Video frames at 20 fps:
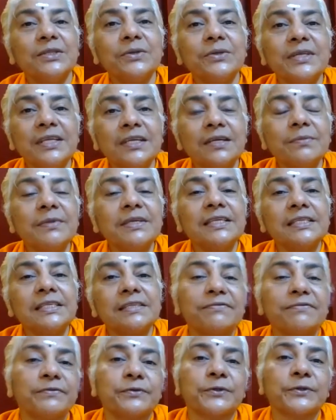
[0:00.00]
Turiyam is
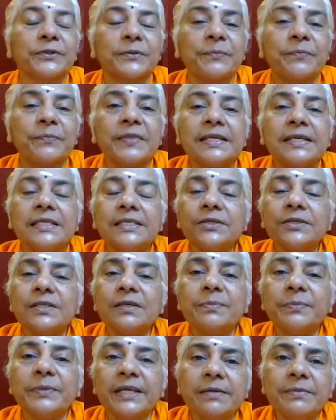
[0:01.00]
the fourth. So
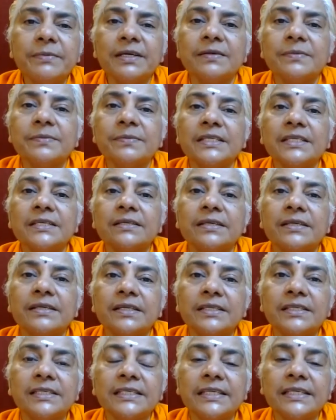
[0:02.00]
the Paramahamsa
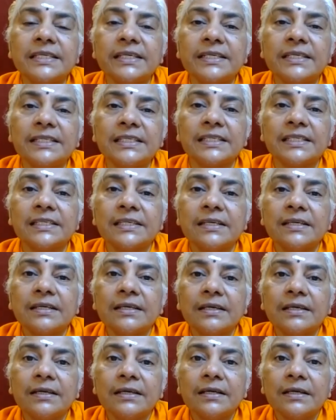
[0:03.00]
renunciates,
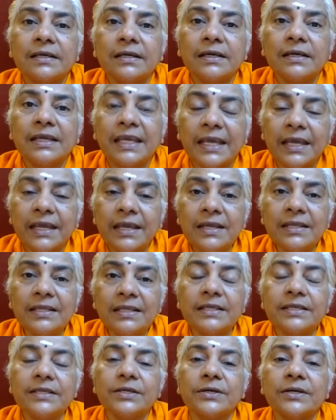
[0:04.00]

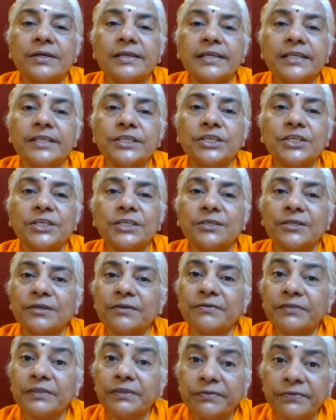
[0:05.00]
gain the knowledge
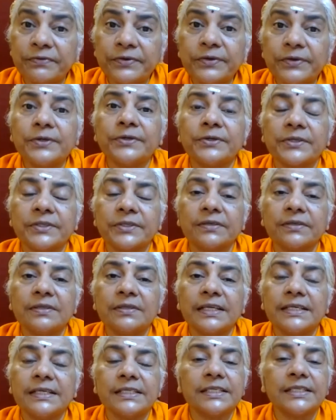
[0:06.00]
of the fourth,
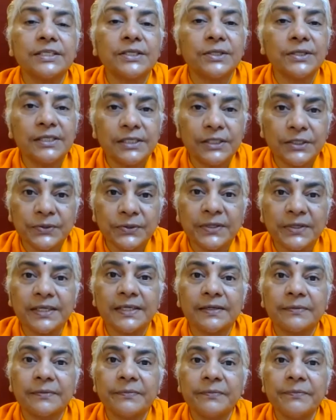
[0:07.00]
that is called
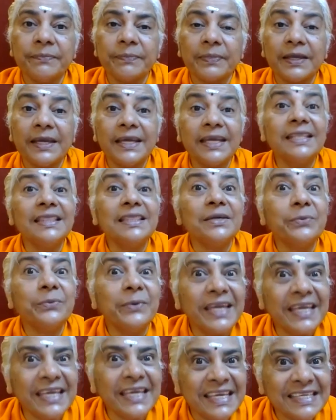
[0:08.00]
Turiyam, in the
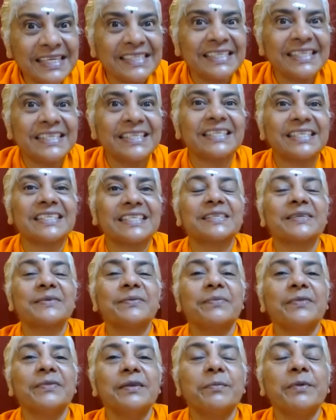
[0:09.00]
waking state
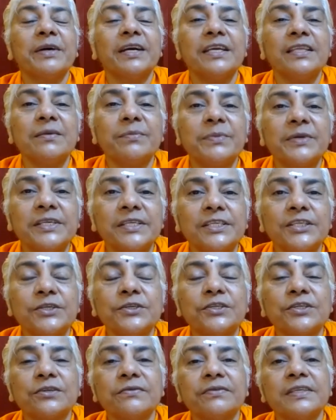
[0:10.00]
by the
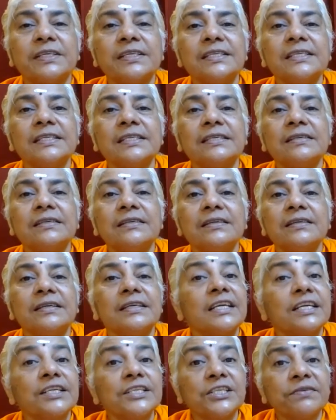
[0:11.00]
pursuit of this
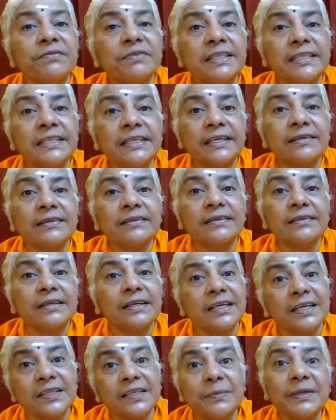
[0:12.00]
Rajavidya,
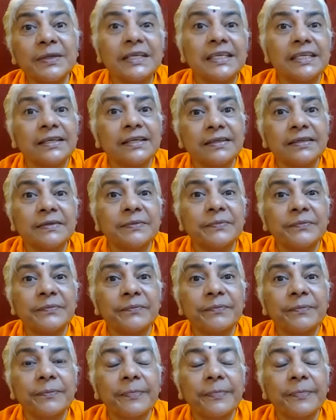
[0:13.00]
Atma Jnanam.